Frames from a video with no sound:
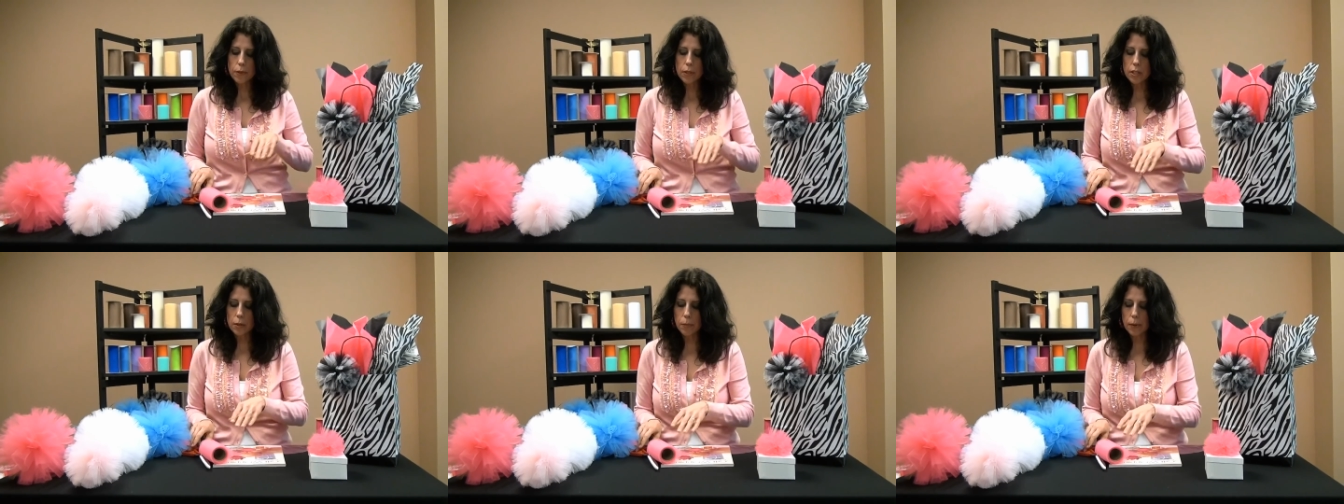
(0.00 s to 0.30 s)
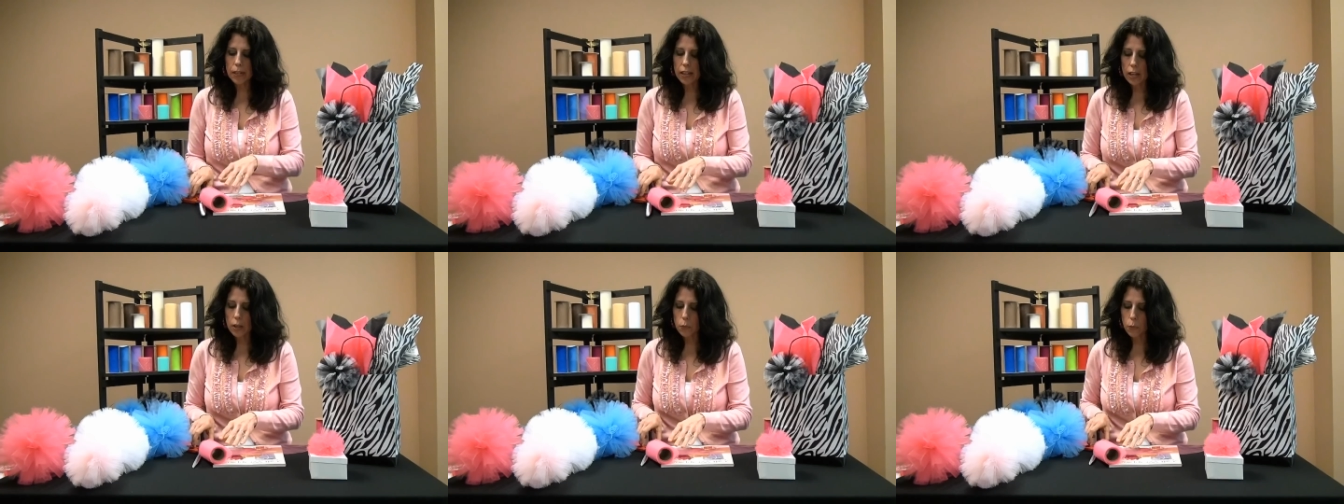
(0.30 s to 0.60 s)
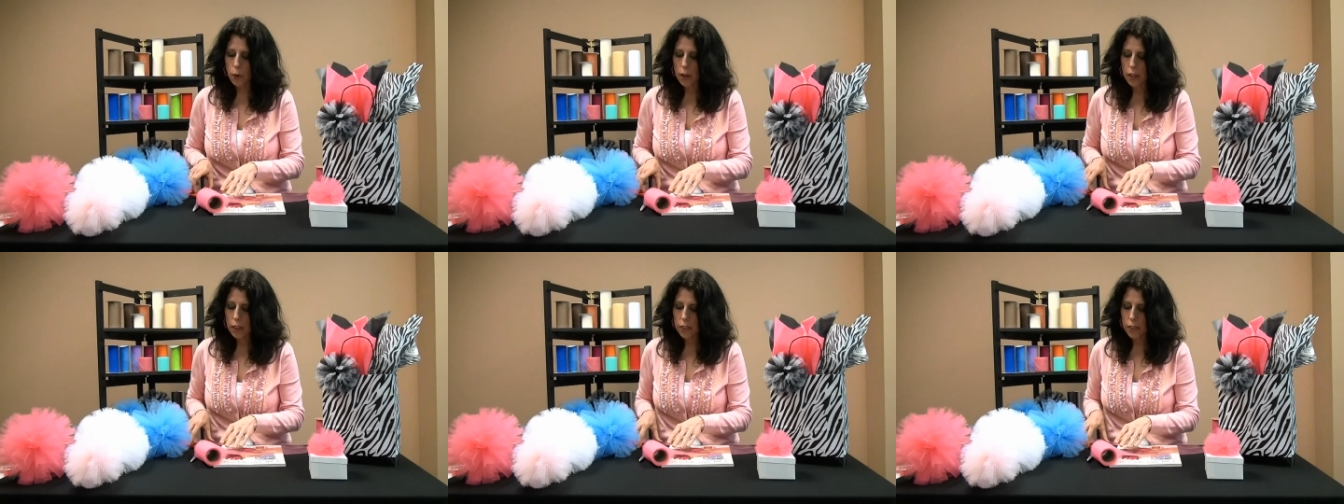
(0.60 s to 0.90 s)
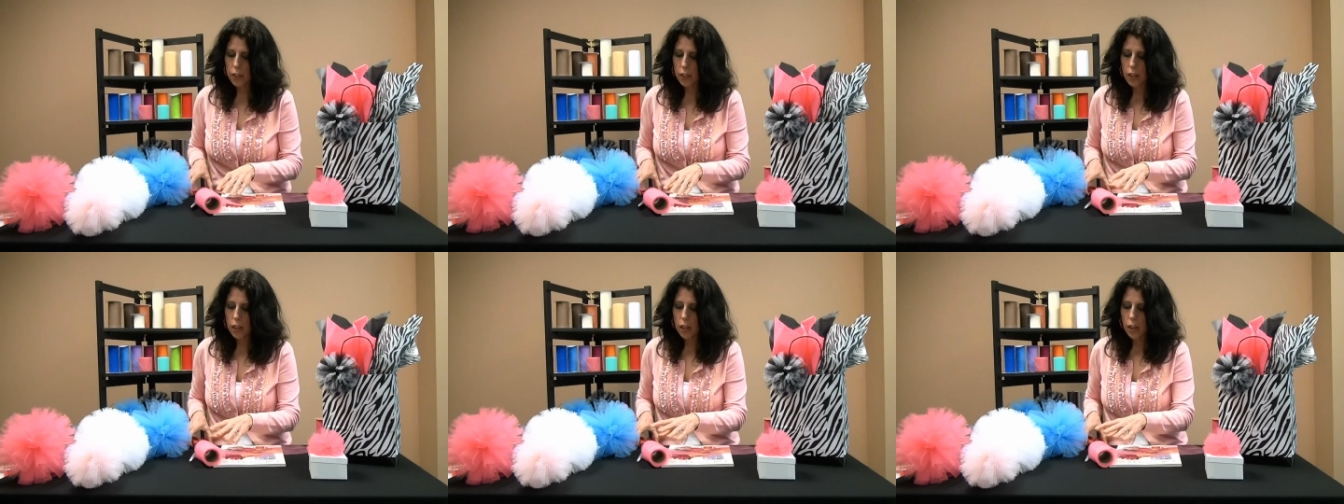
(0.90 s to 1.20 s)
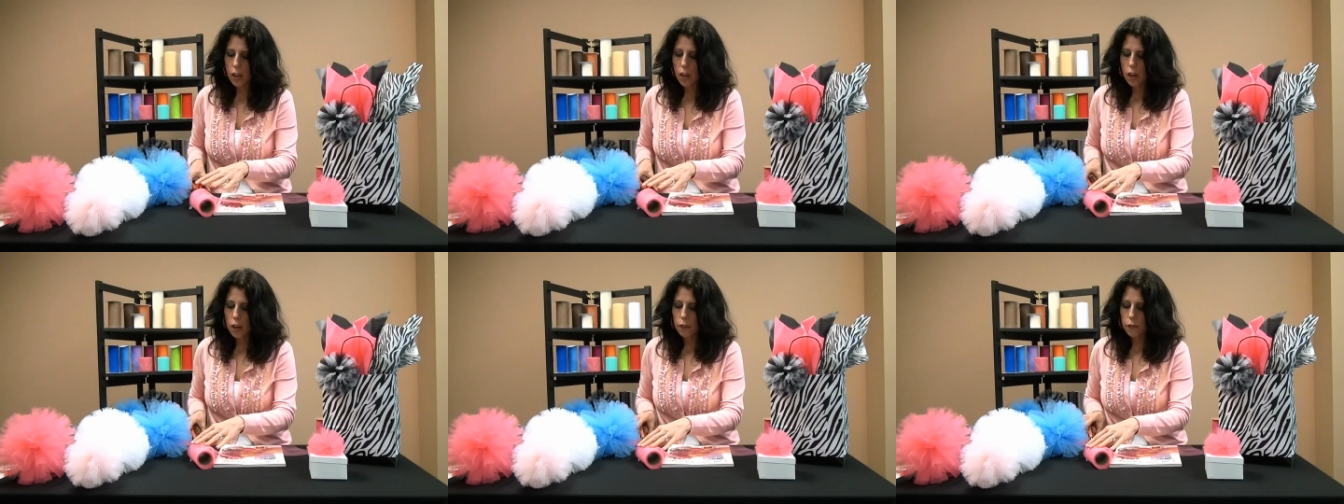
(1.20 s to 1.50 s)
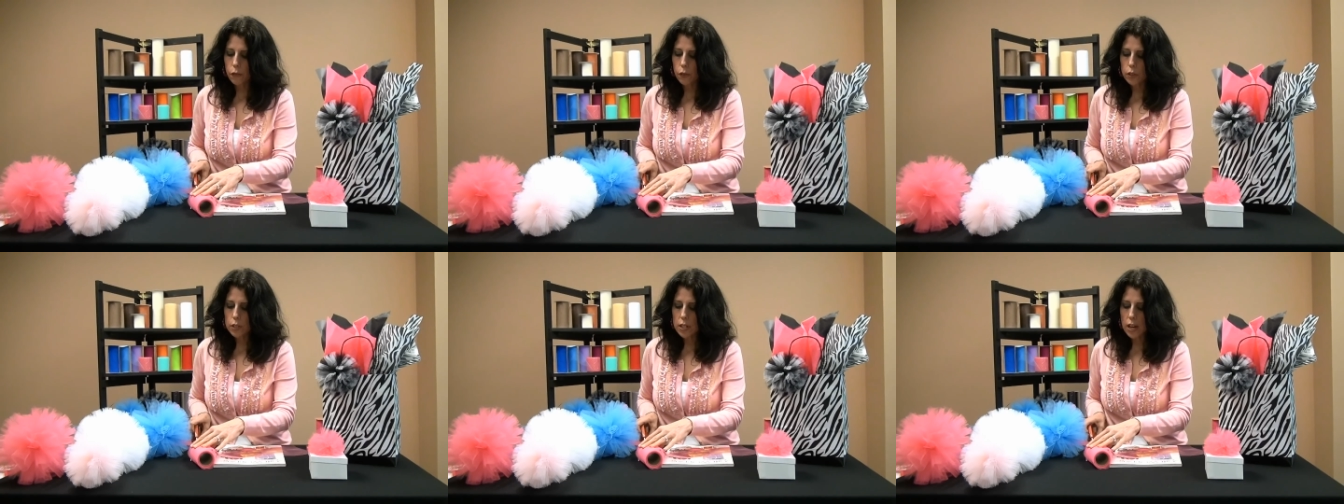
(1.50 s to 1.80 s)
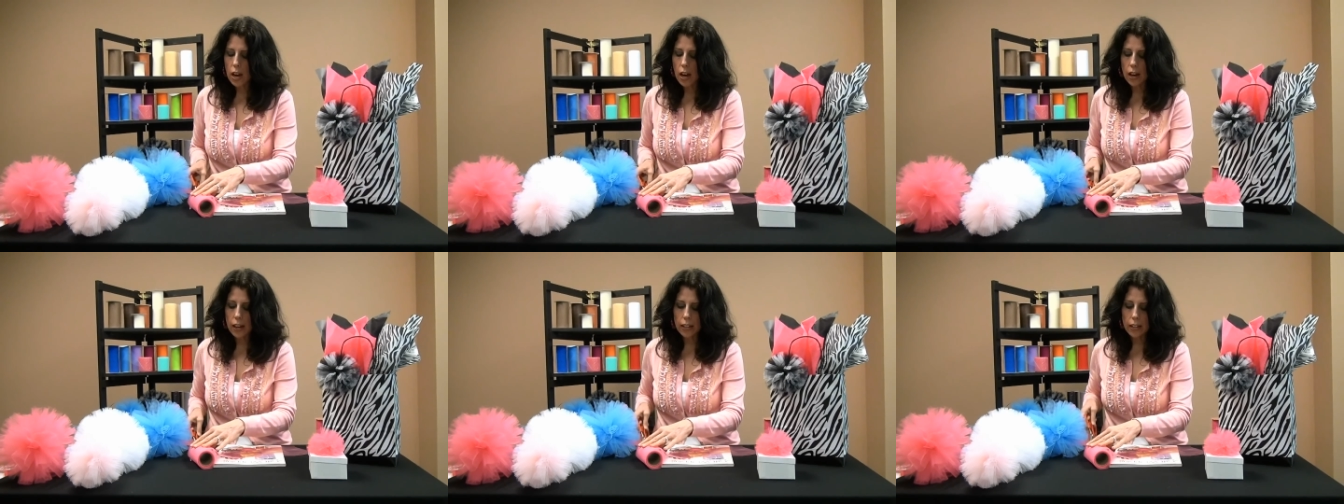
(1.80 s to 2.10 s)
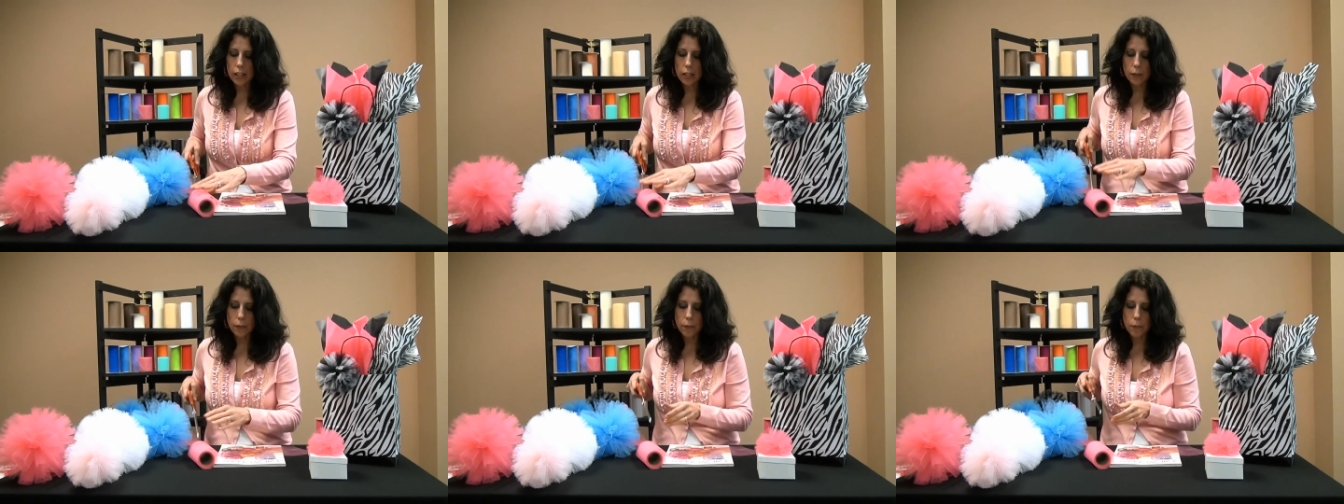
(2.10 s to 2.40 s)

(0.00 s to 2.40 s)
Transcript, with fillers: to begin with for time.